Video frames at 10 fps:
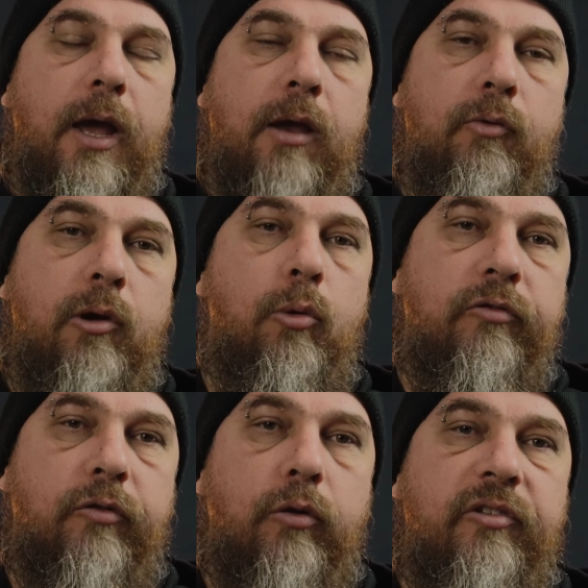and really
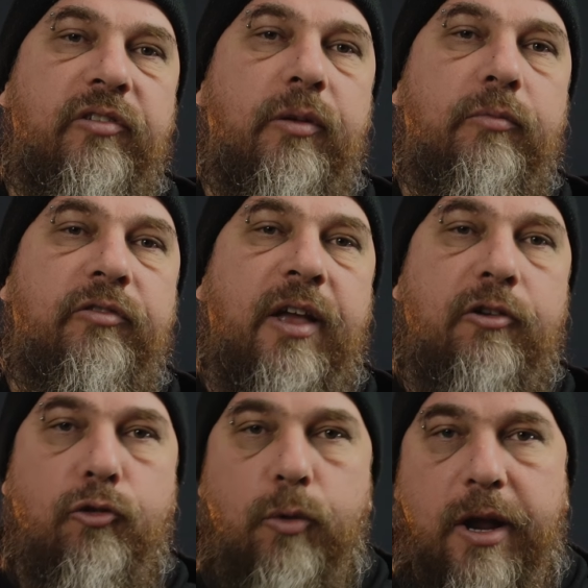results in some
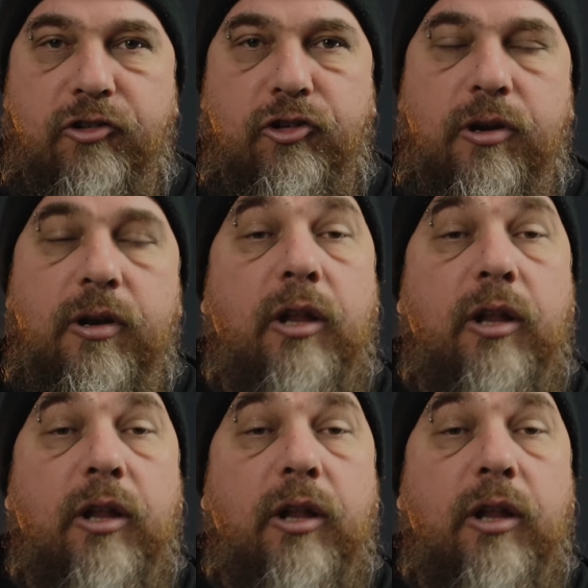saturation